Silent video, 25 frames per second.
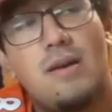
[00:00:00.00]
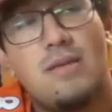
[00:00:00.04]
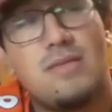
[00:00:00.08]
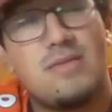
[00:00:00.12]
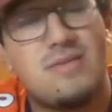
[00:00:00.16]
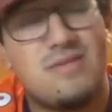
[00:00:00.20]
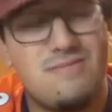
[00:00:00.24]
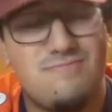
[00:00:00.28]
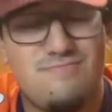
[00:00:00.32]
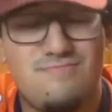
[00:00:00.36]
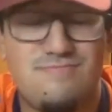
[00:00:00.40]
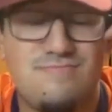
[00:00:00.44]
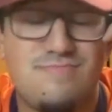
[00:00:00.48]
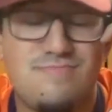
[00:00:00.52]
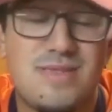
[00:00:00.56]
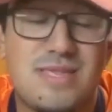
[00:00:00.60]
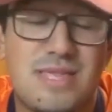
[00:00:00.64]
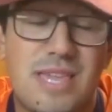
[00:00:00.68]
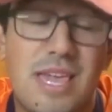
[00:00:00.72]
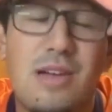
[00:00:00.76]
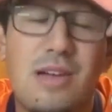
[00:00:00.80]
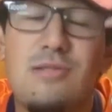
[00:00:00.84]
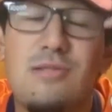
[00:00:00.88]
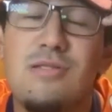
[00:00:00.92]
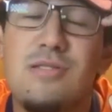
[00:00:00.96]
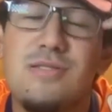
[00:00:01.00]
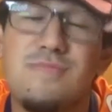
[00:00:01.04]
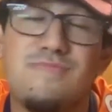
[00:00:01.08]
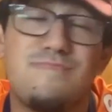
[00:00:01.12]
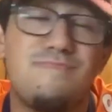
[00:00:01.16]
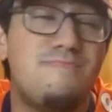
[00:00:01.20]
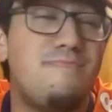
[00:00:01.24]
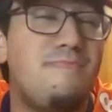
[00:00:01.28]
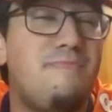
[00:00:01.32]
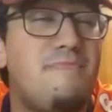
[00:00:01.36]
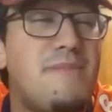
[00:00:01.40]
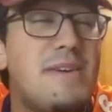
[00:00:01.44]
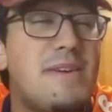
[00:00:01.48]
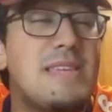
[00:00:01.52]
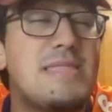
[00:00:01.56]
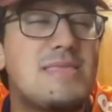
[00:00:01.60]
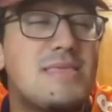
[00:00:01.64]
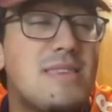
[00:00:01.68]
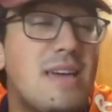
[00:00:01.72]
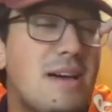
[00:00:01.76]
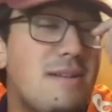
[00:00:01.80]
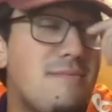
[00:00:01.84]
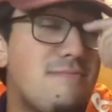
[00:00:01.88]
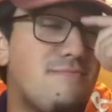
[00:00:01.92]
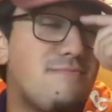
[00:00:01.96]
the Steelers beat
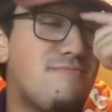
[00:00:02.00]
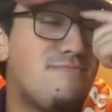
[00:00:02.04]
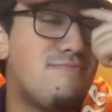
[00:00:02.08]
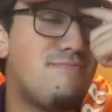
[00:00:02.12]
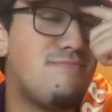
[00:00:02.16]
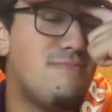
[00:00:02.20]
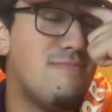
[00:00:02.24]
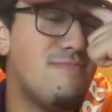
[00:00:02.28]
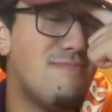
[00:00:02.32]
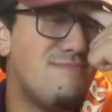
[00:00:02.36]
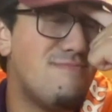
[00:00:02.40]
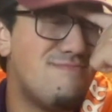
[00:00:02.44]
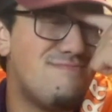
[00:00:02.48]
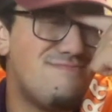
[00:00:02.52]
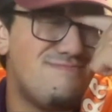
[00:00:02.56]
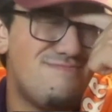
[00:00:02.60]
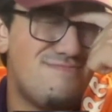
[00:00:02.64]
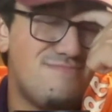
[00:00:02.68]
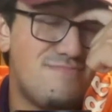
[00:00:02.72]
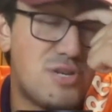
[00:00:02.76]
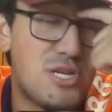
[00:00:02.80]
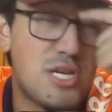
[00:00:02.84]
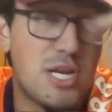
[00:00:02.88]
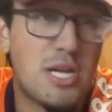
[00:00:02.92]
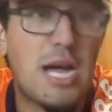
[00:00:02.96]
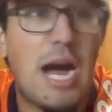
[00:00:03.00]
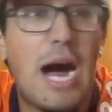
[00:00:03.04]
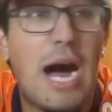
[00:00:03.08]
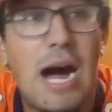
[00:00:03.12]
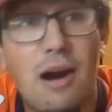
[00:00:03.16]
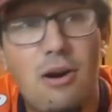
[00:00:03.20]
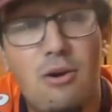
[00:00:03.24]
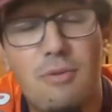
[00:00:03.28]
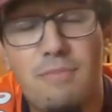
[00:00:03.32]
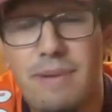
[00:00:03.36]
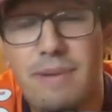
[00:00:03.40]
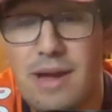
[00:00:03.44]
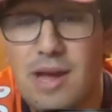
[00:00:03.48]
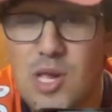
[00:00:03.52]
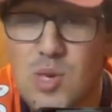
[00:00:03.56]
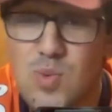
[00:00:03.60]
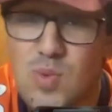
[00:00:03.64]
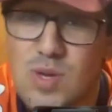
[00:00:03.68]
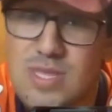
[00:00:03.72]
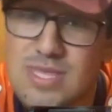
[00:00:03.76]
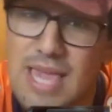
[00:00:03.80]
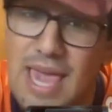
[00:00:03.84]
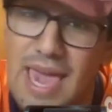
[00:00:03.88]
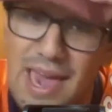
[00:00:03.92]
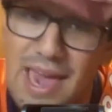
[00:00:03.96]
the Chicago Bears with the